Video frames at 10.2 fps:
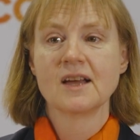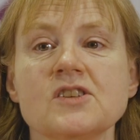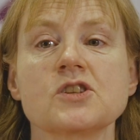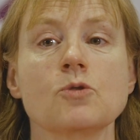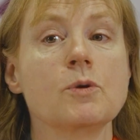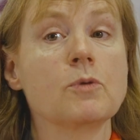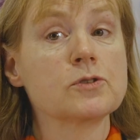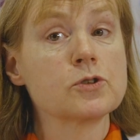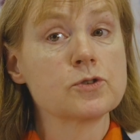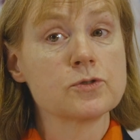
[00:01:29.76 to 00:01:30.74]
So we
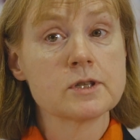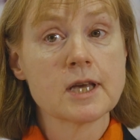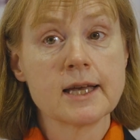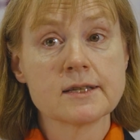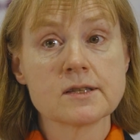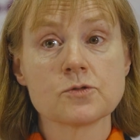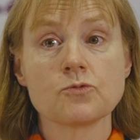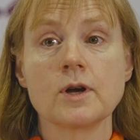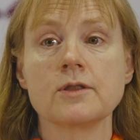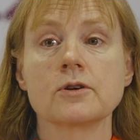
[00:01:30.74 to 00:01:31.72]
wanted to test
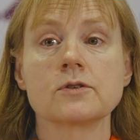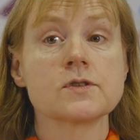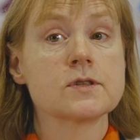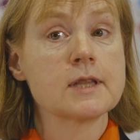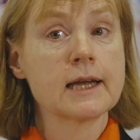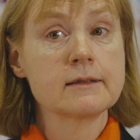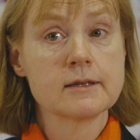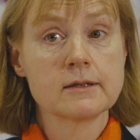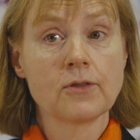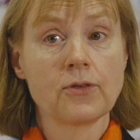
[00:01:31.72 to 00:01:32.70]
whether
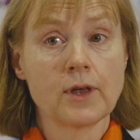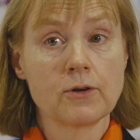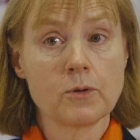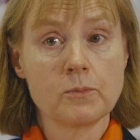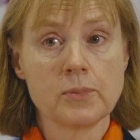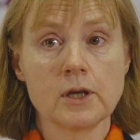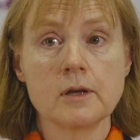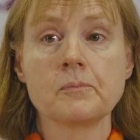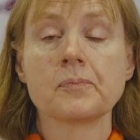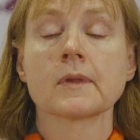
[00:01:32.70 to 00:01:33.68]
statin
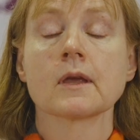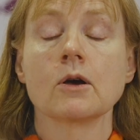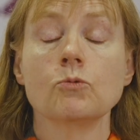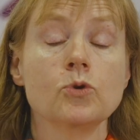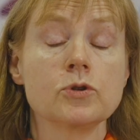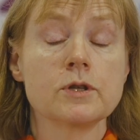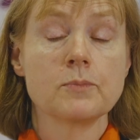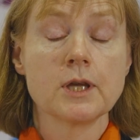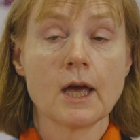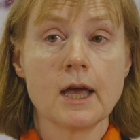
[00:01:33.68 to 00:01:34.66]
therapy would
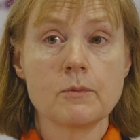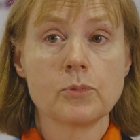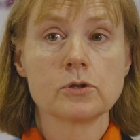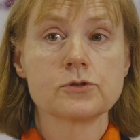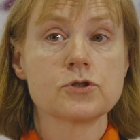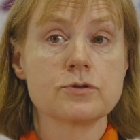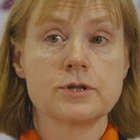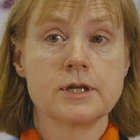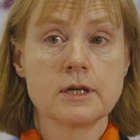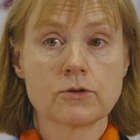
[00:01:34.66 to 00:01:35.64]
be able to
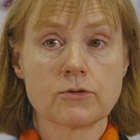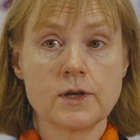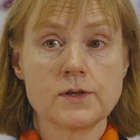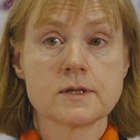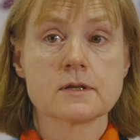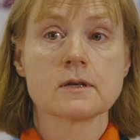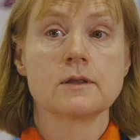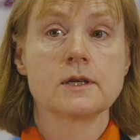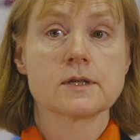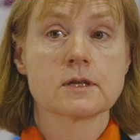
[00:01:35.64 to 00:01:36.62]
decrease
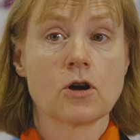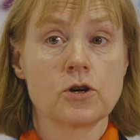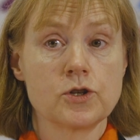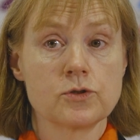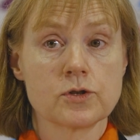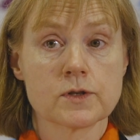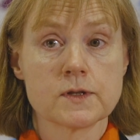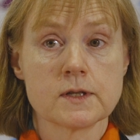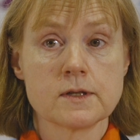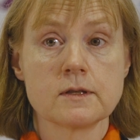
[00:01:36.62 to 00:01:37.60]
this
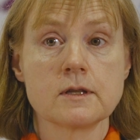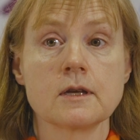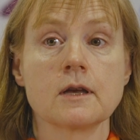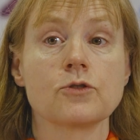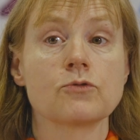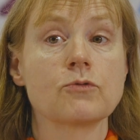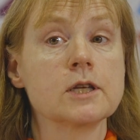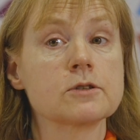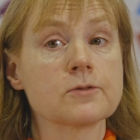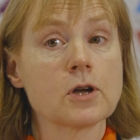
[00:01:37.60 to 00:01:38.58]
cardiotoxicity and the
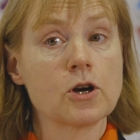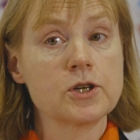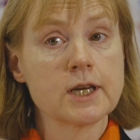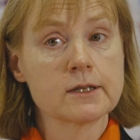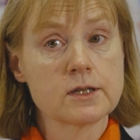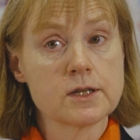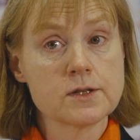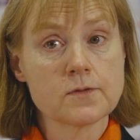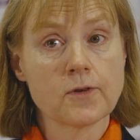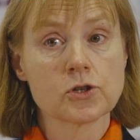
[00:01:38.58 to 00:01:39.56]
rate of cardiac
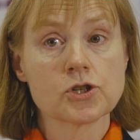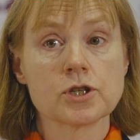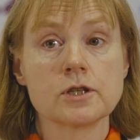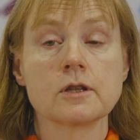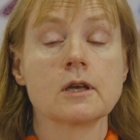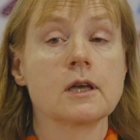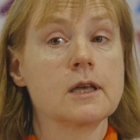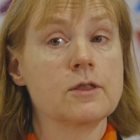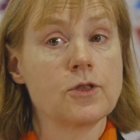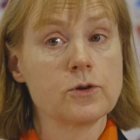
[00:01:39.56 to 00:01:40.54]
dysfunction
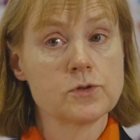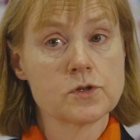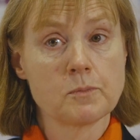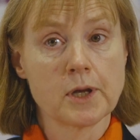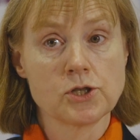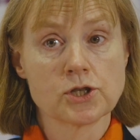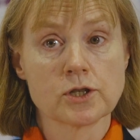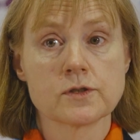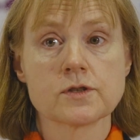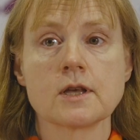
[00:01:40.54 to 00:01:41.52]
in those patients.